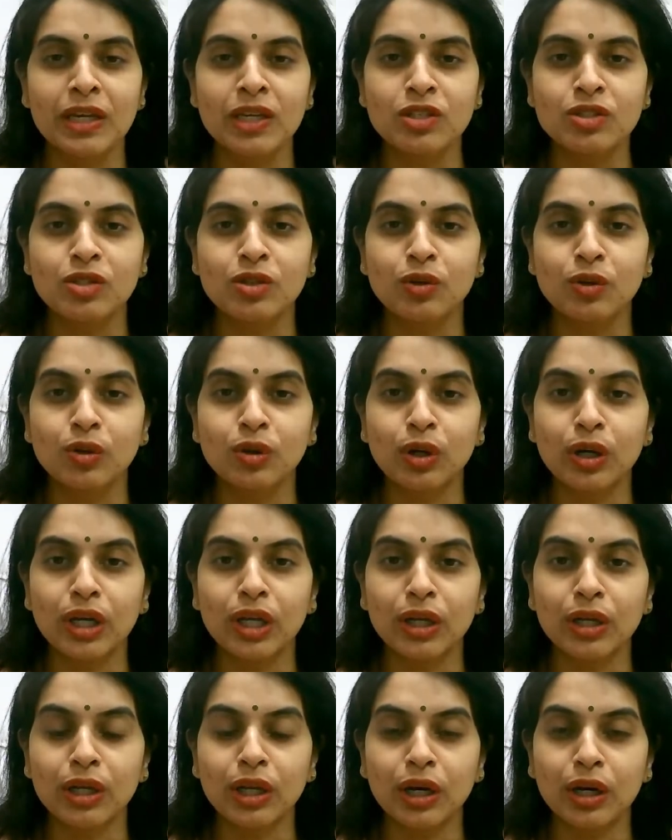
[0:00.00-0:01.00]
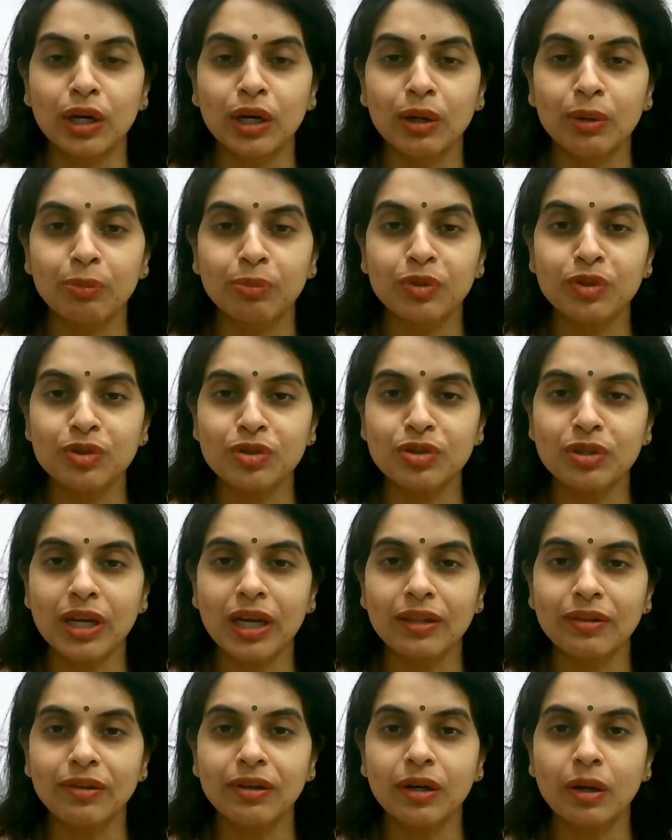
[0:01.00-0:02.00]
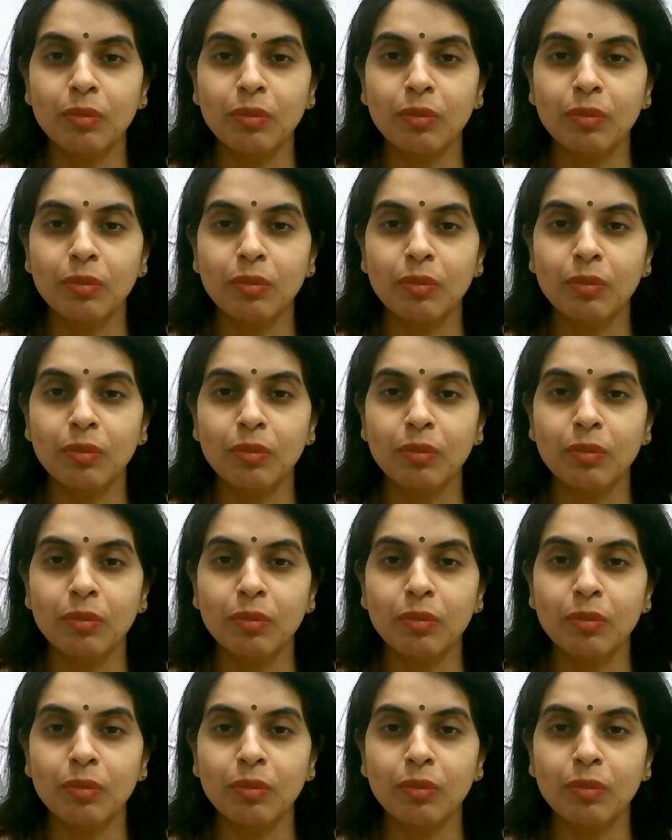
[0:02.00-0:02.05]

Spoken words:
So, in put together,